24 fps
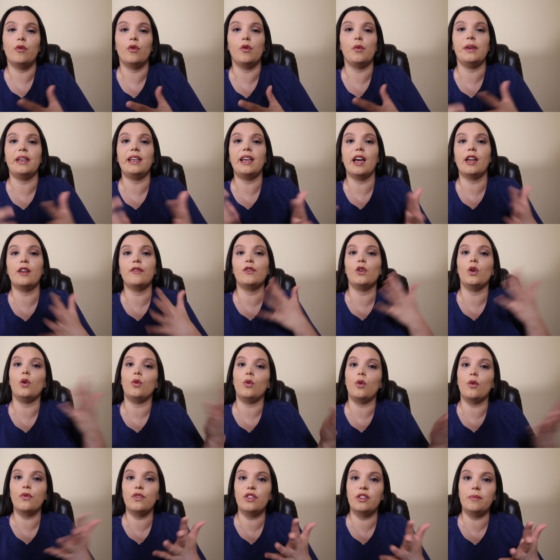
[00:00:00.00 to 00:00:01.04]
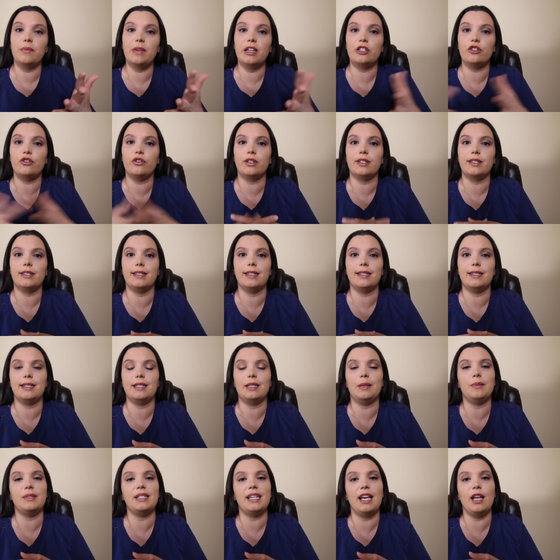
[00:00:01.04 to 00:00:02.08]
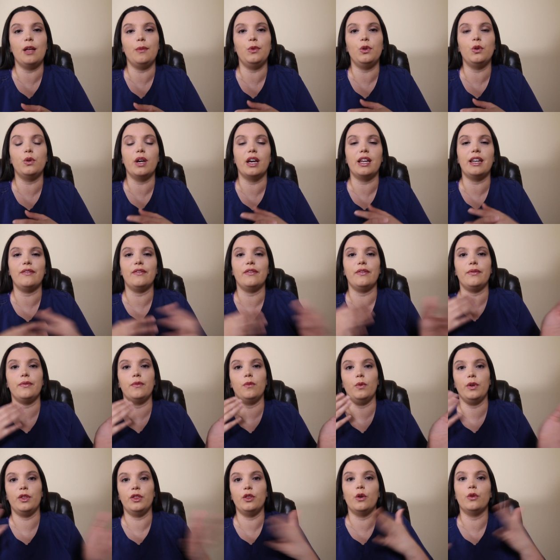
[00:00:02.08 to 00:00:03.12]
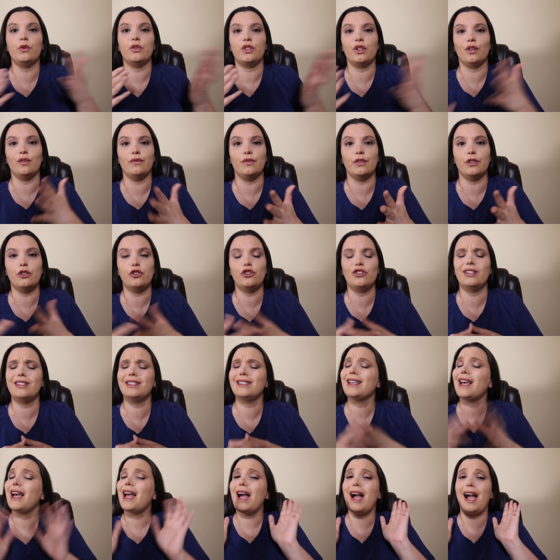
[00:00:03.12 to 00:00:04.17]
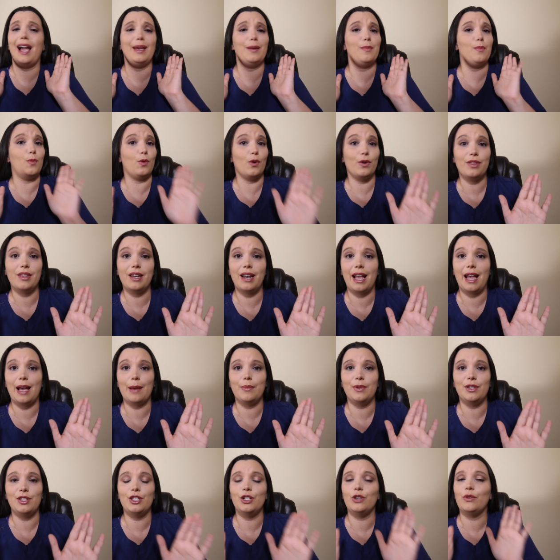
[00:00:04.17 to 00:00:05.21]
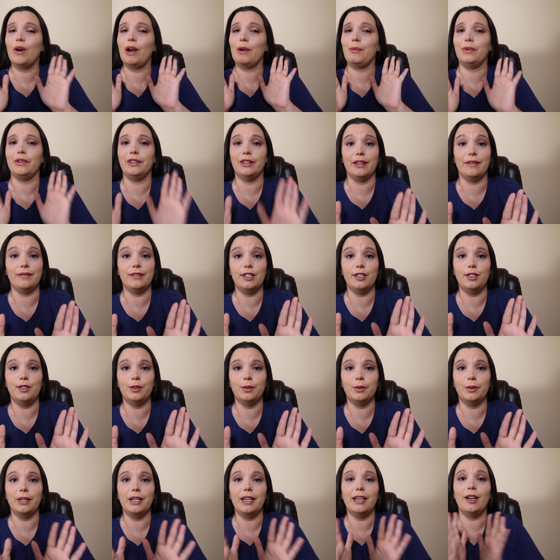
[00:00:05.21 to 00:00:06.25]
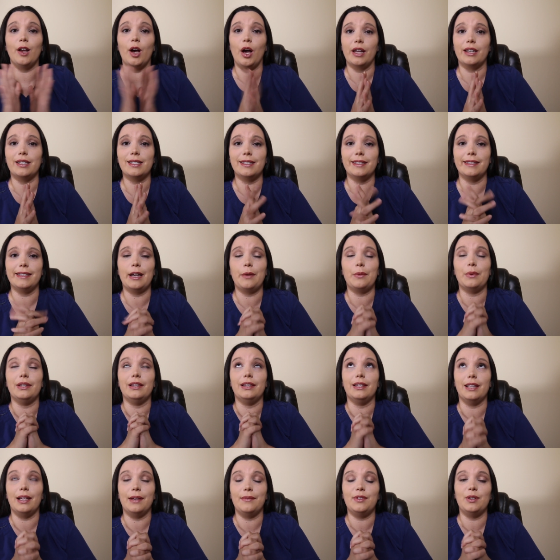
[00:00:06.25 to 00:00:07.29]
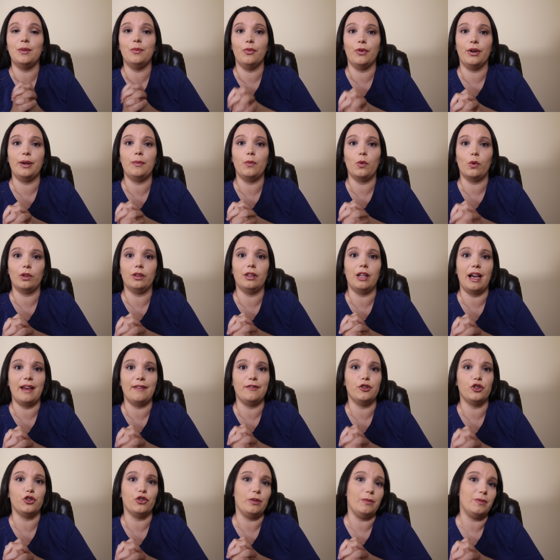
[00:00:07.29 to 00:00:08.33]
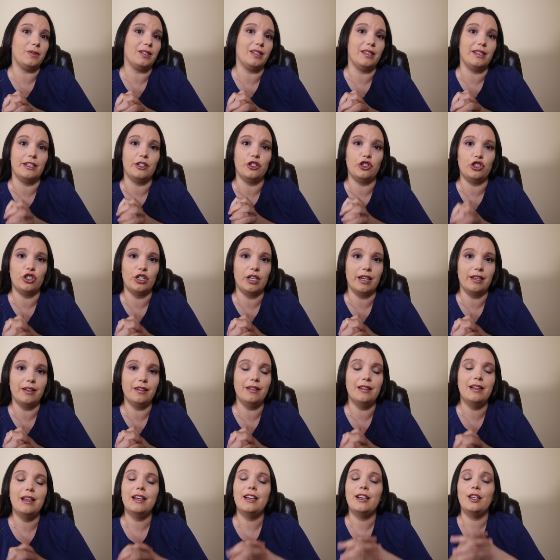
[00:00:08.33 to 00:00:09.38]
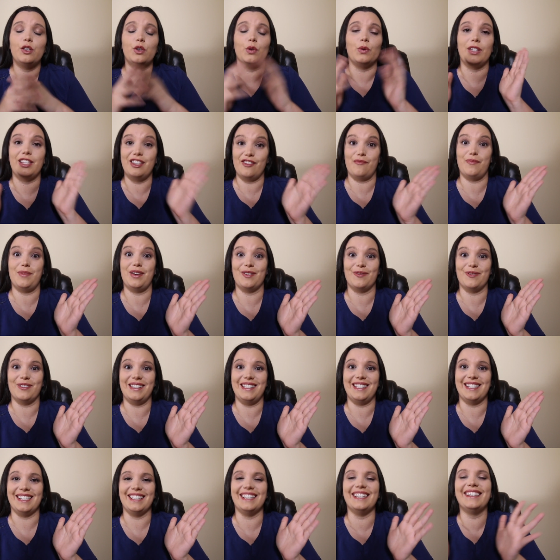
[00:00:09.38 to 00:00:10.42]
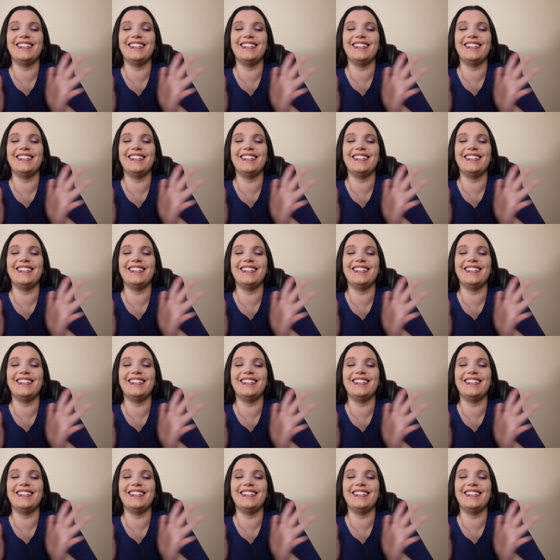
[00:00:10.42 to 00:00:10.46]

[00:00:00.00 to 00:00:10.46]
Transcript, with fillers: where we kind of go over the metric system to help you kind of with those conversions, I am more than happy to. I would love to do it, and honestly, I would love to bring more live streams to this channel, so give me a reason.